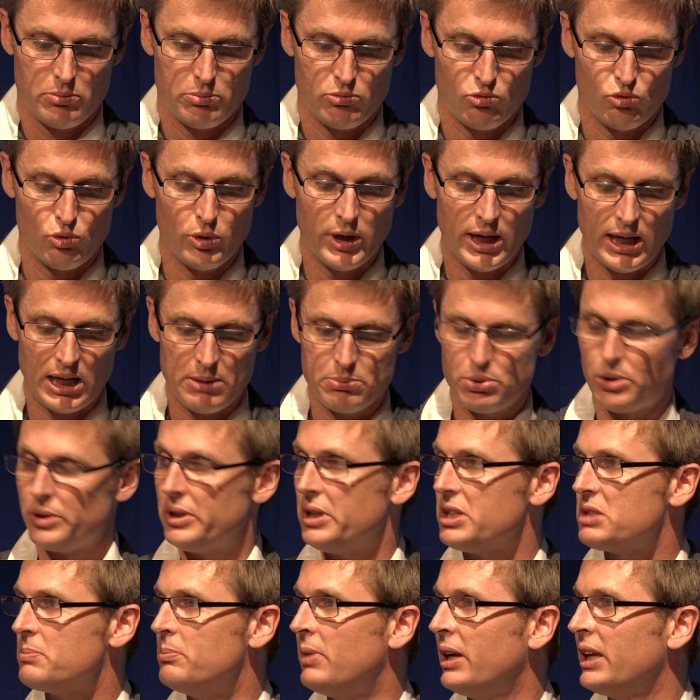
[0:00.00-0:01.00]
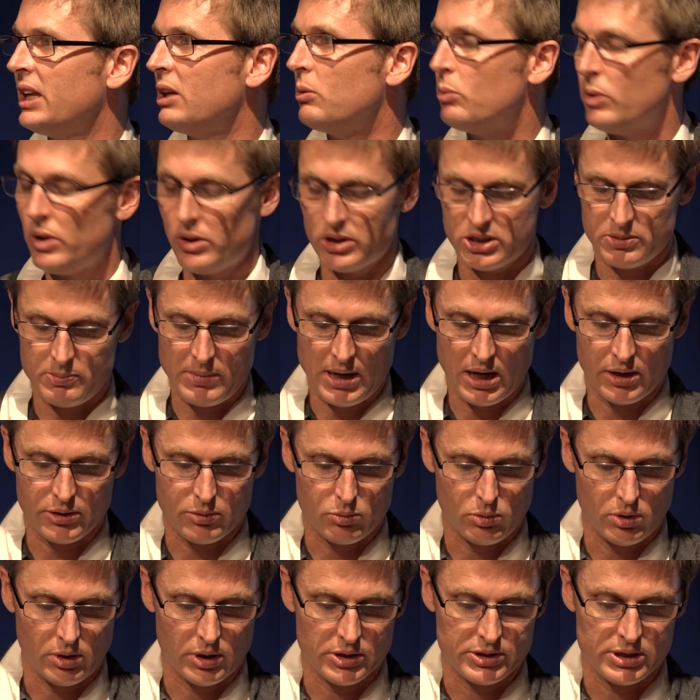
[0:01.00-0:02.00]
really put its money where its
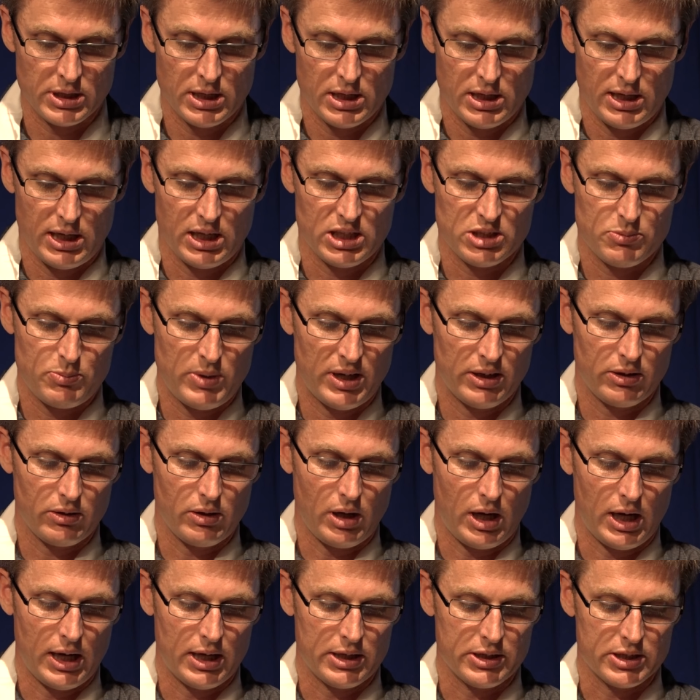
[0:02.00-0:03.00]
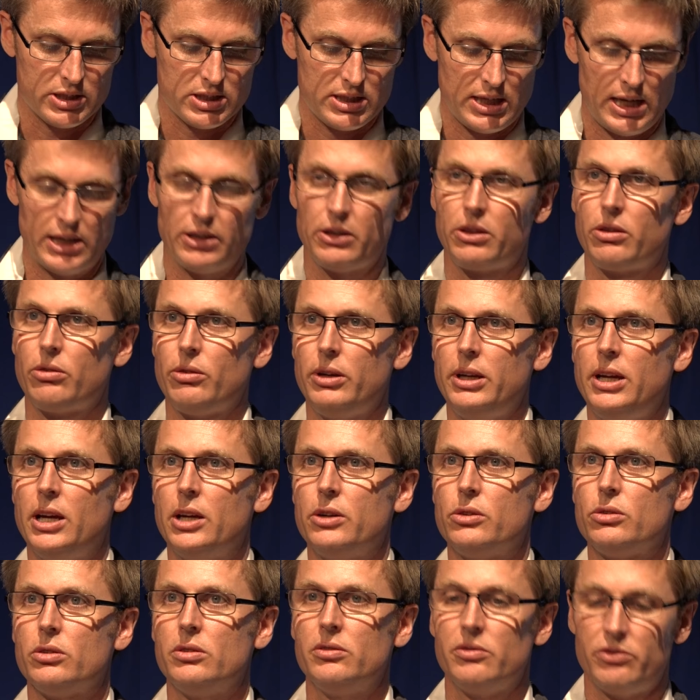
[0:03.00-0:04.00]
mouth was and spent, I understand,
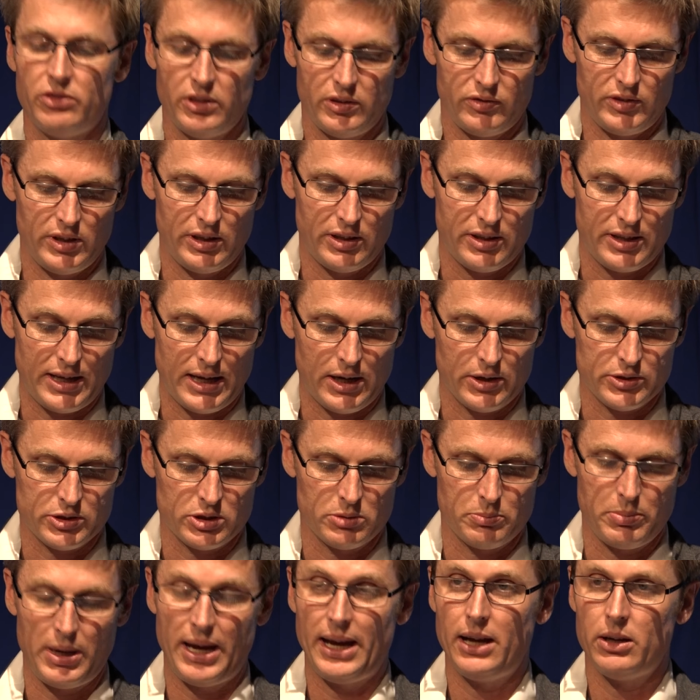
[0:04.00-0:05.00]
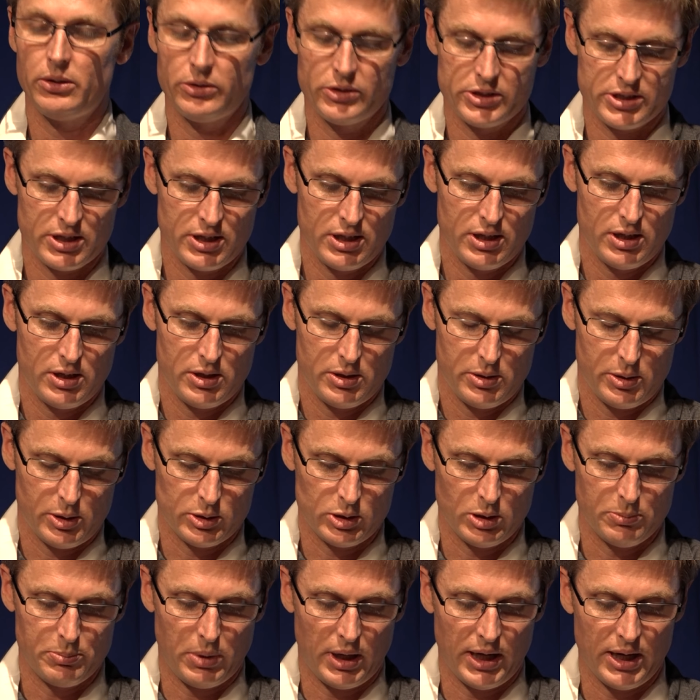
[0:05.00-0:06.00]
£350,000
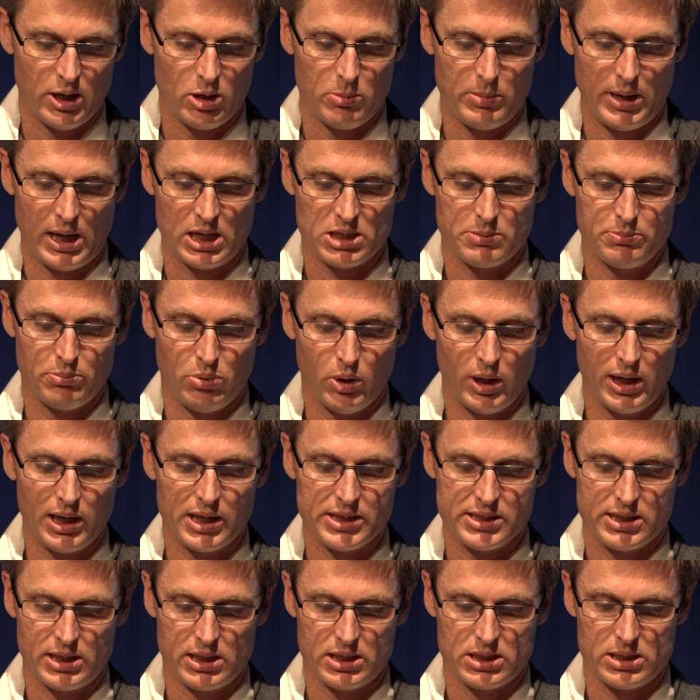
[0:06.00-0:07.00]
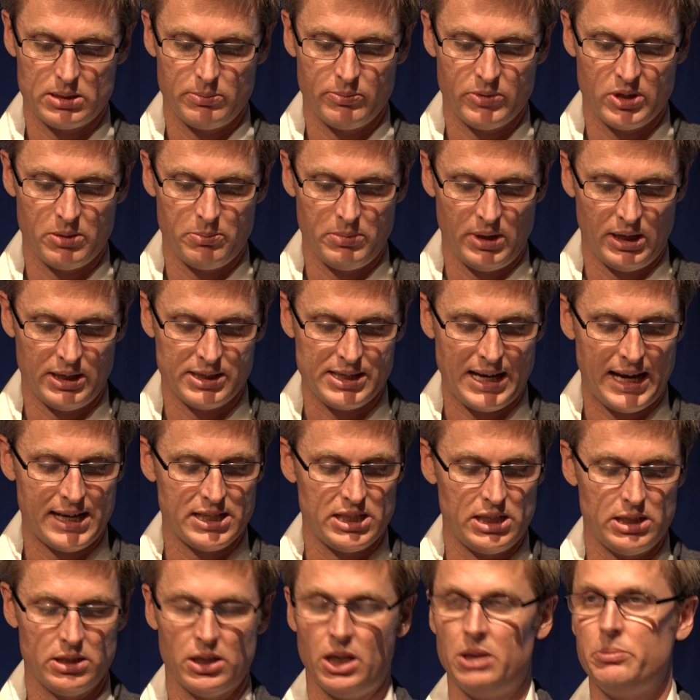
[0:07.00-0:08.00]
on a biomass boiler system that means
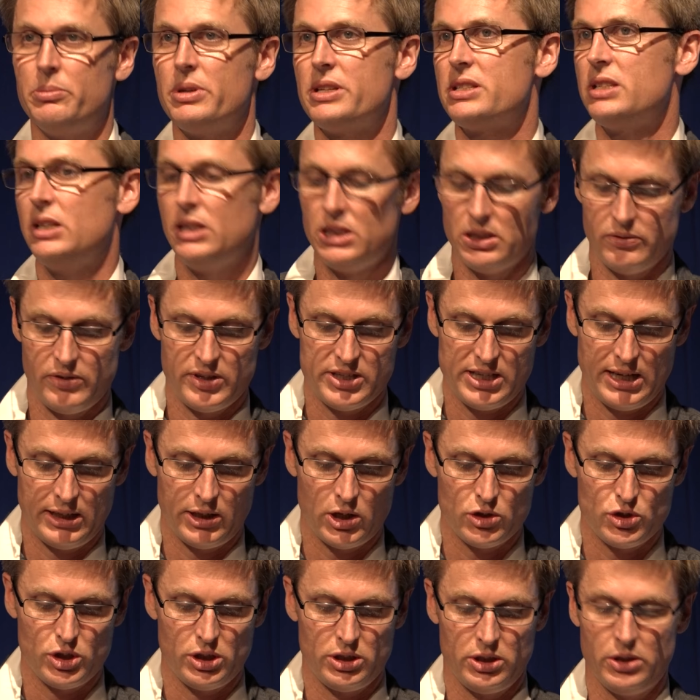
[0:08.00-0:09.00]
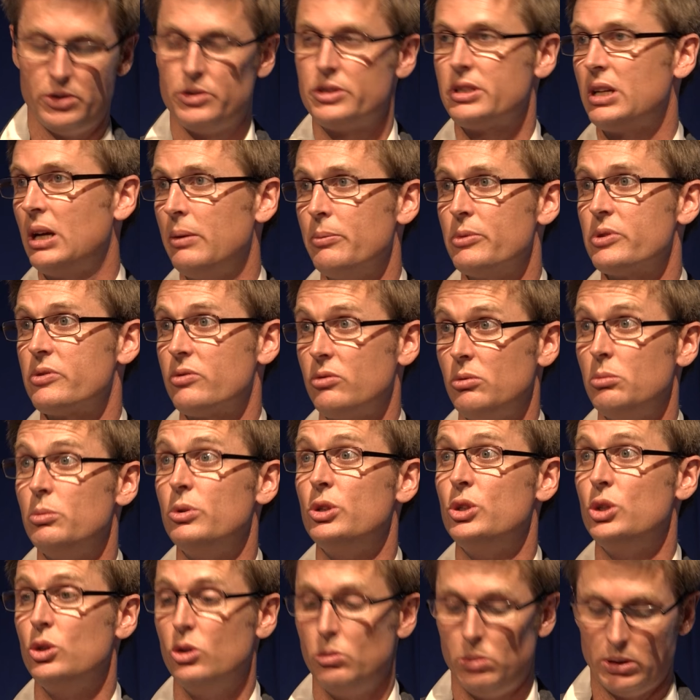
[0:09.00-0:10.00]
89% of its energy use comes from
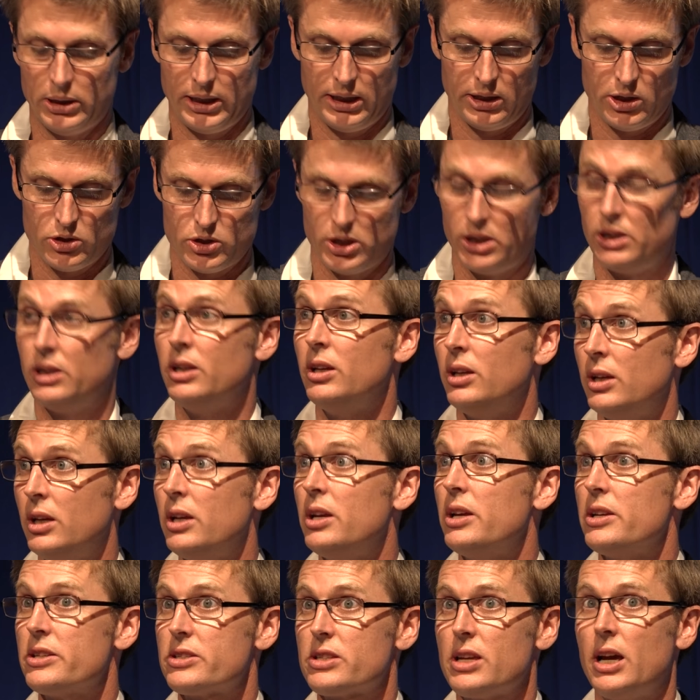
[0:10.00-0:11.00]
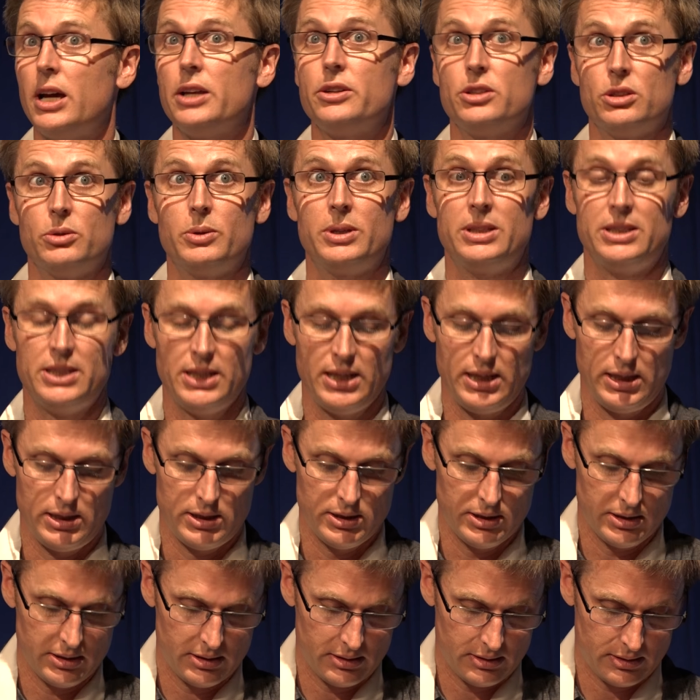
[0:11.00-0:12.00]
renewable energy. Sadhu
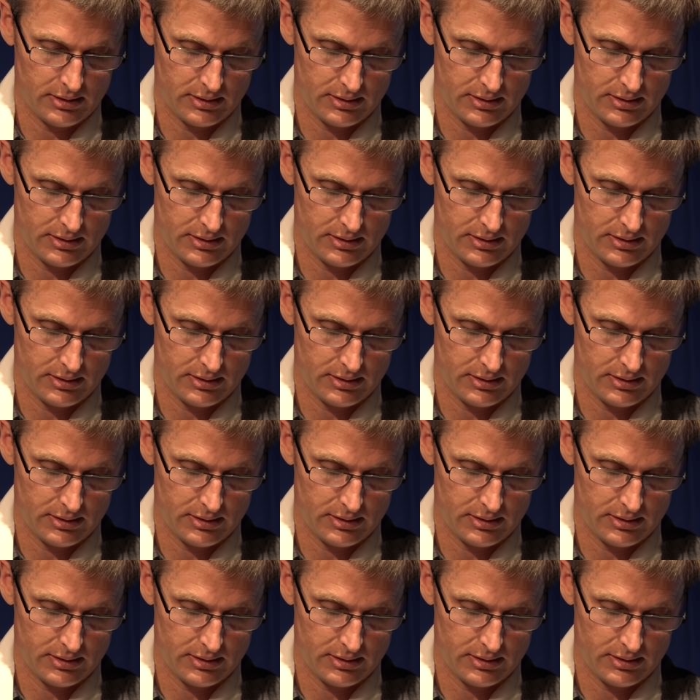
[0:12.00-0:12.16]
indeed.